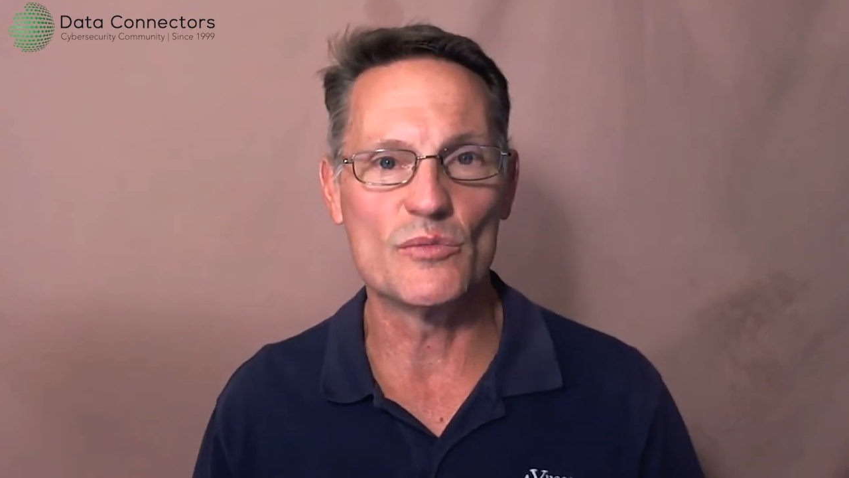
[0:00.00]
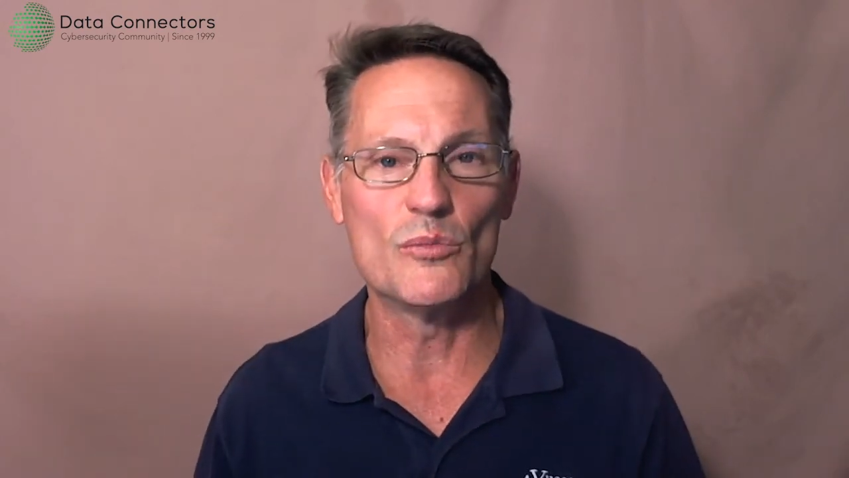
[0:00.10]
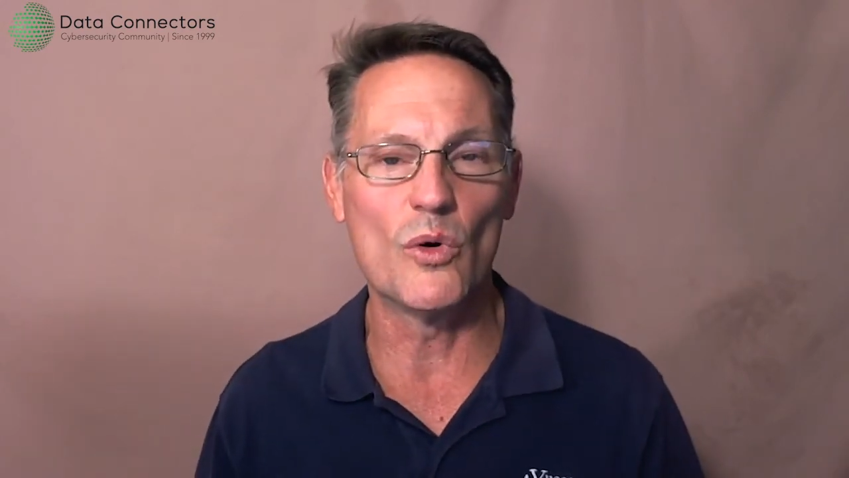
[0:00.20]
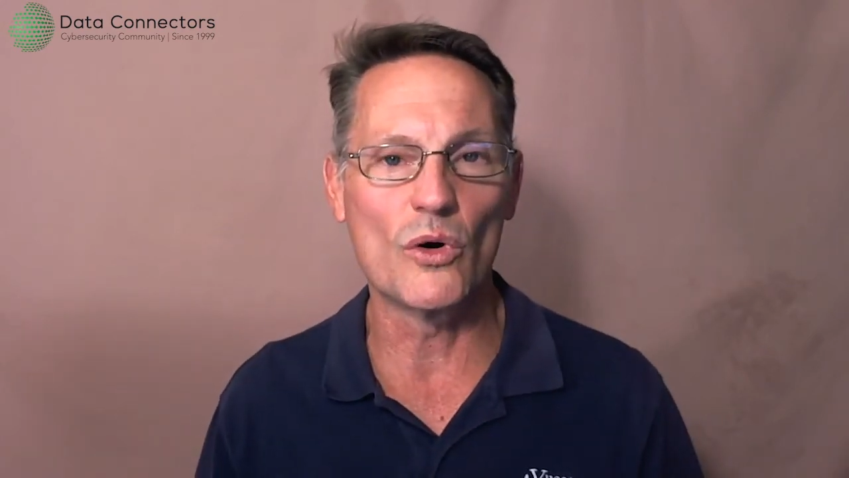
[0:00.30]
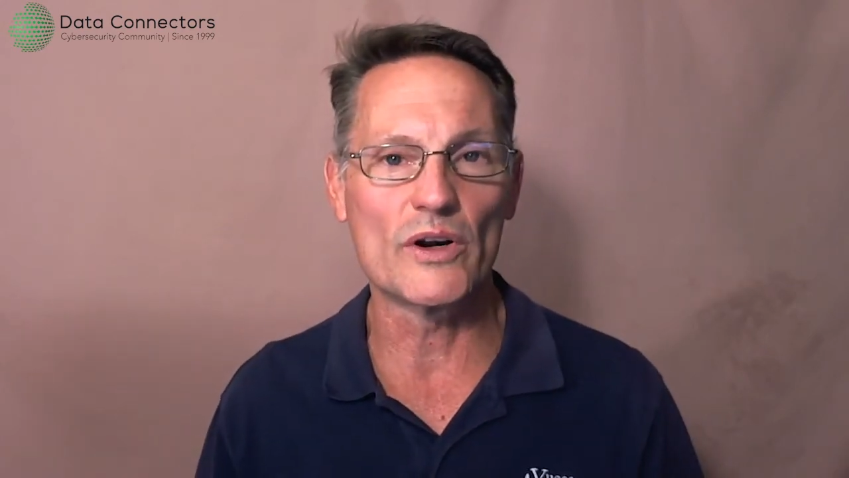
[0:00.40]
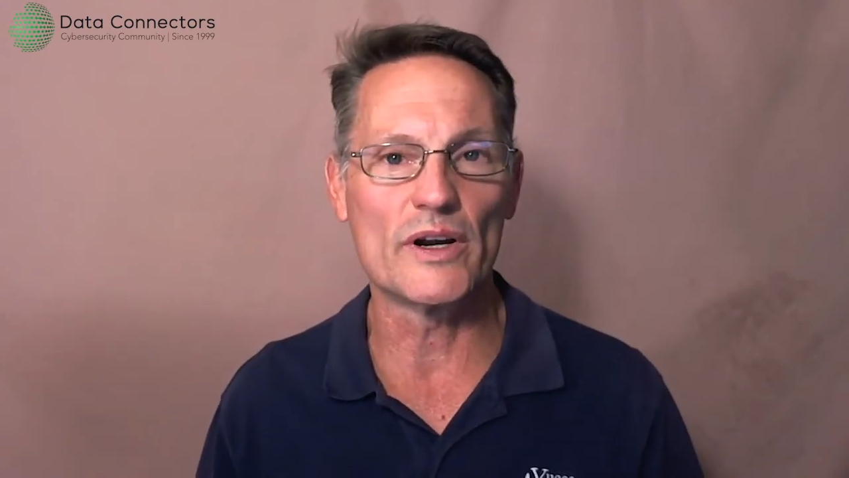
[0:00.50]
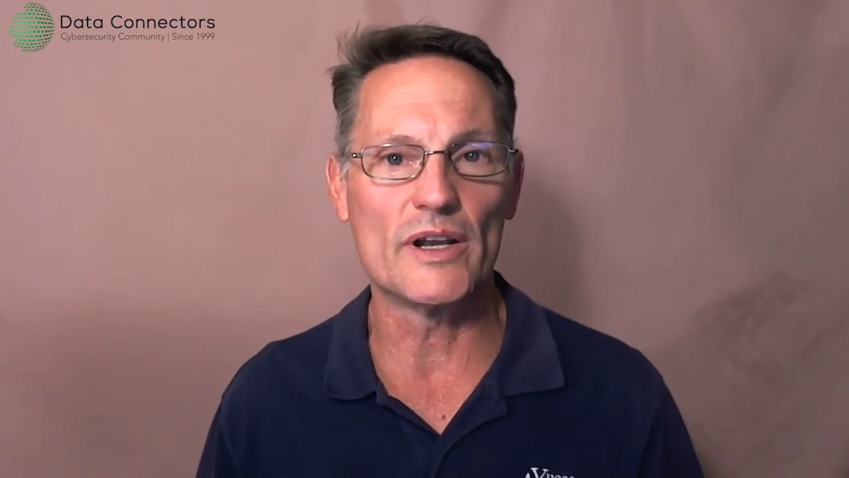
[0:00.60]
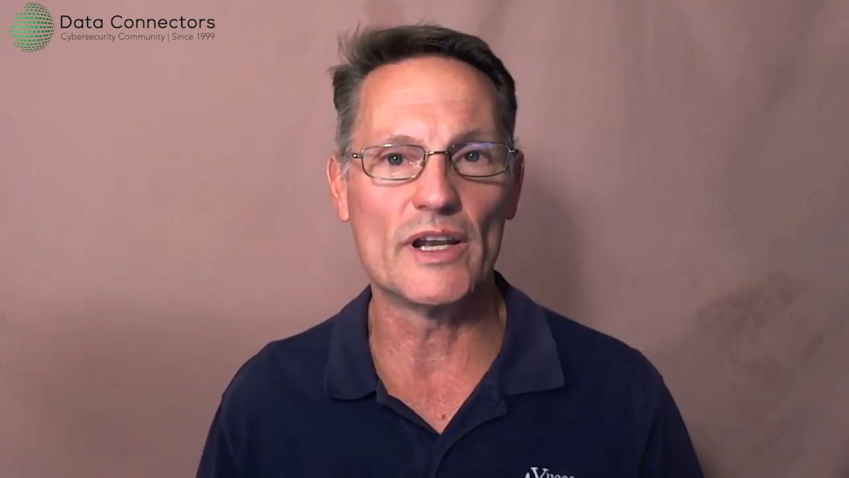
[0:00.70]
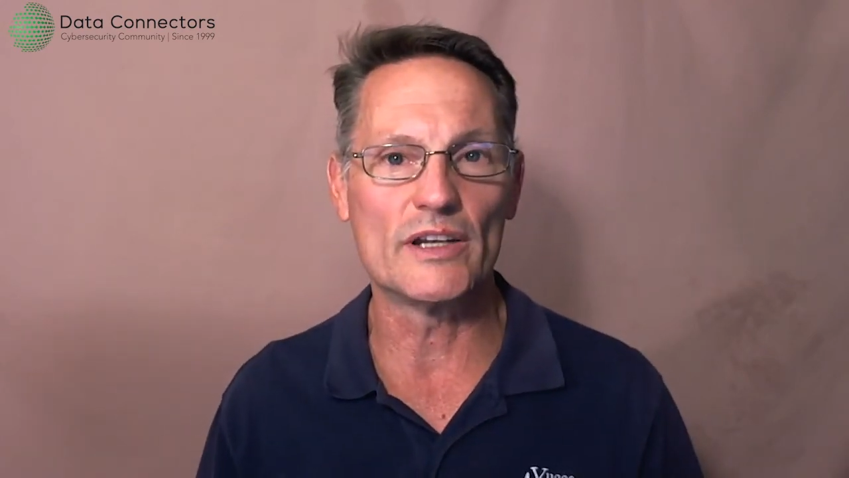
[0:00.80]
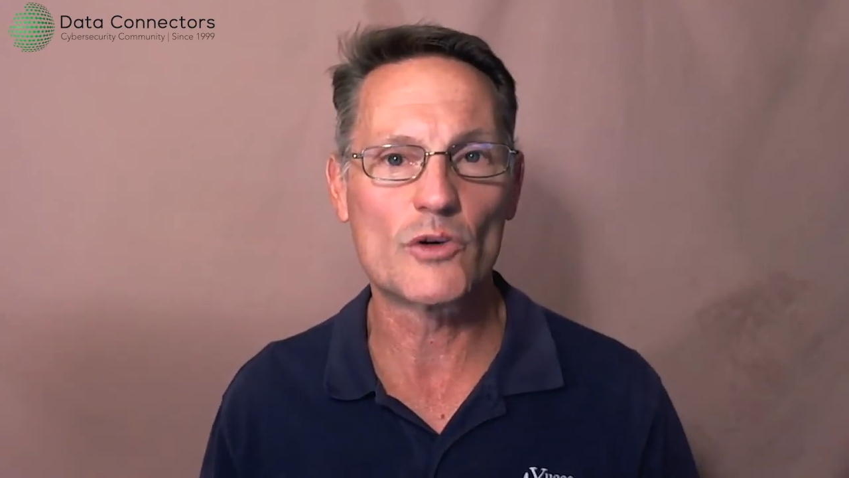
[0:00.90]
more
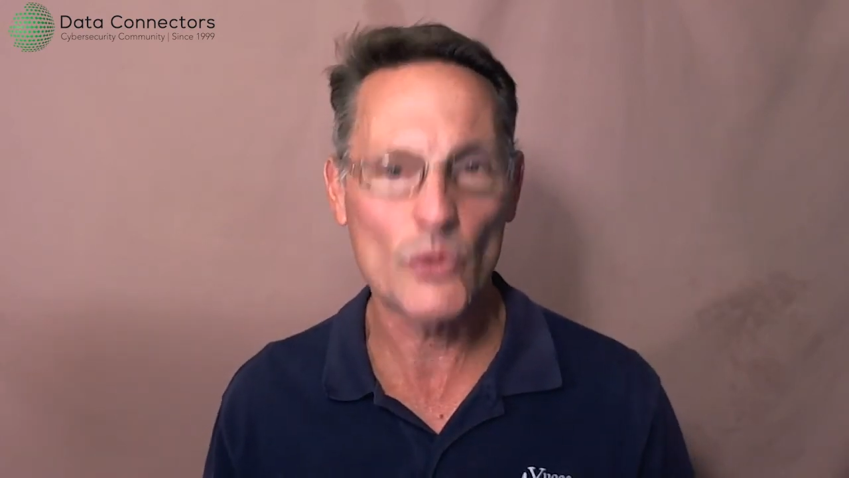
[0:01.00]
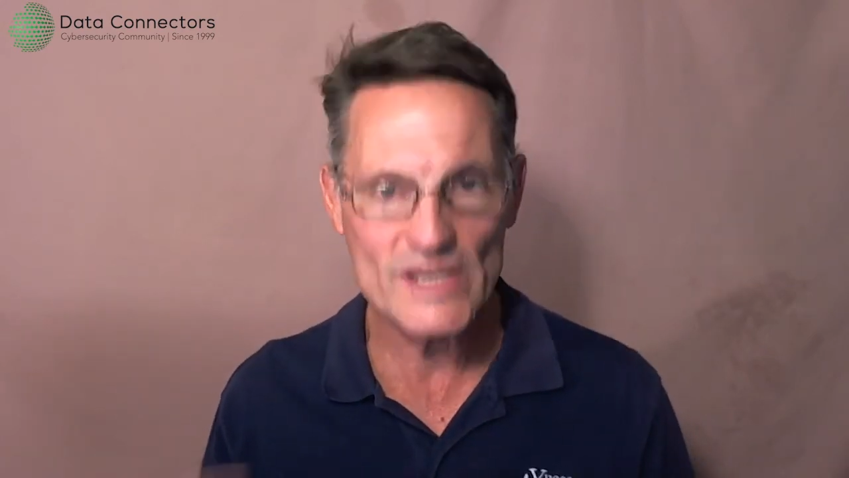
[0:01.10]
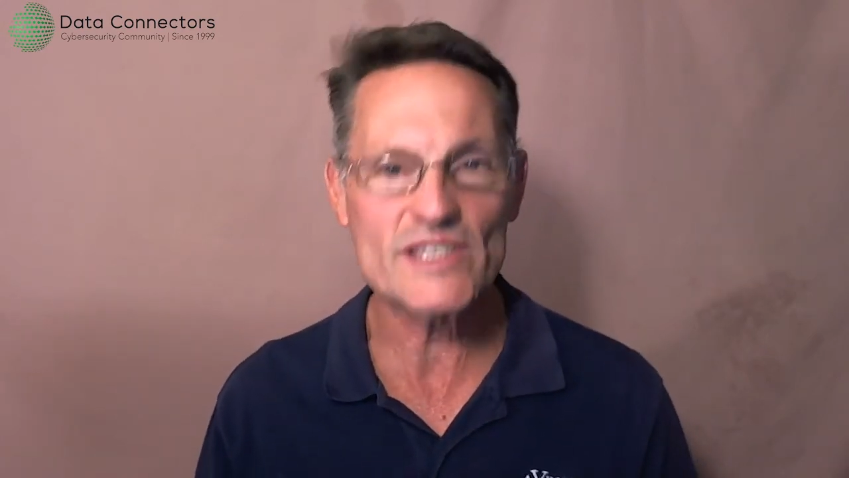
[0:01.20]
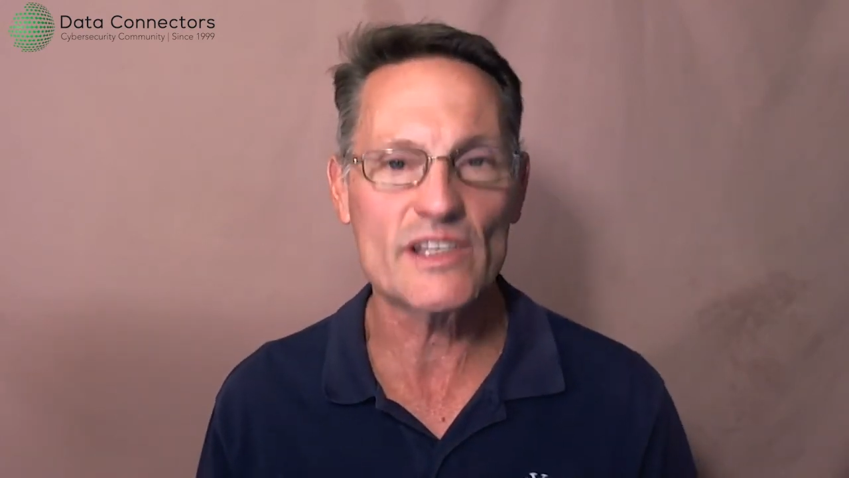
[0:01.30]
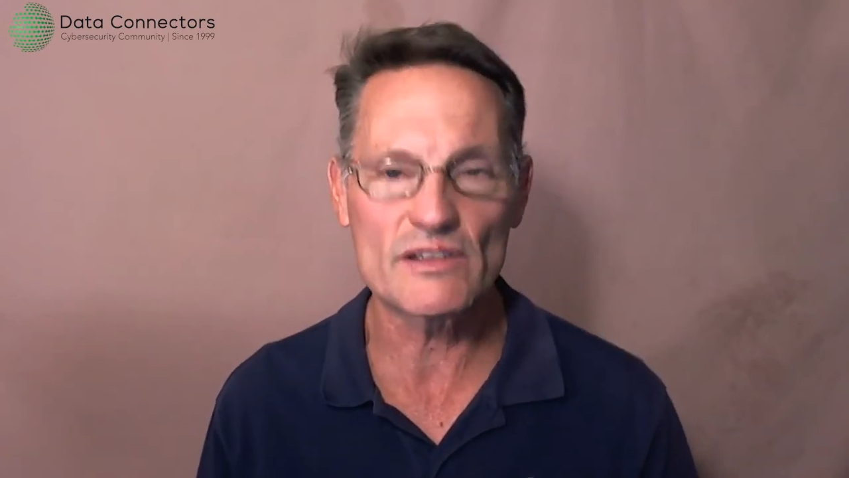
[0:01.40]
increasingly